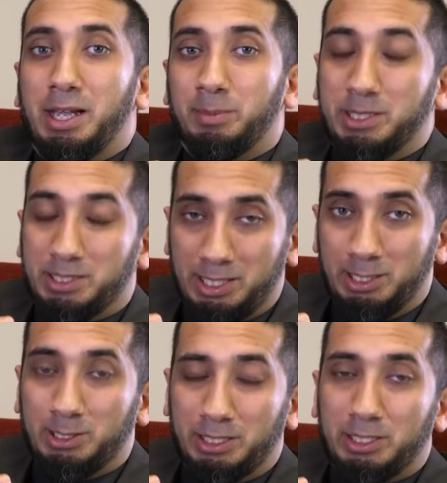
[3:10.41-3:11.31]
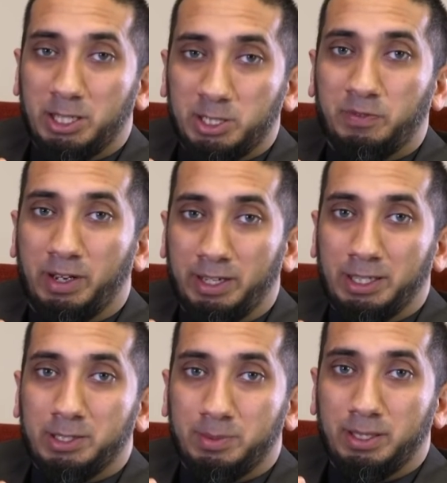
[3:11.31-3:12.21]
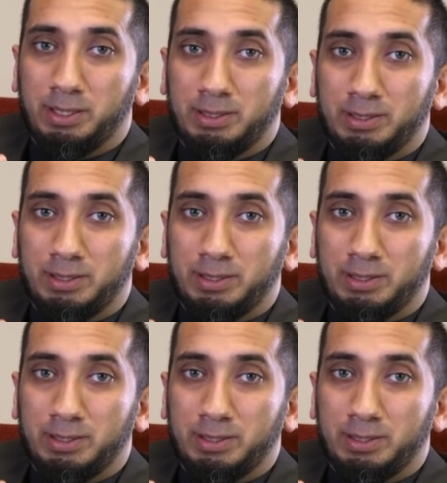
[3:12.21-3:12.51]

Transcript: and my skin is going to testify against me.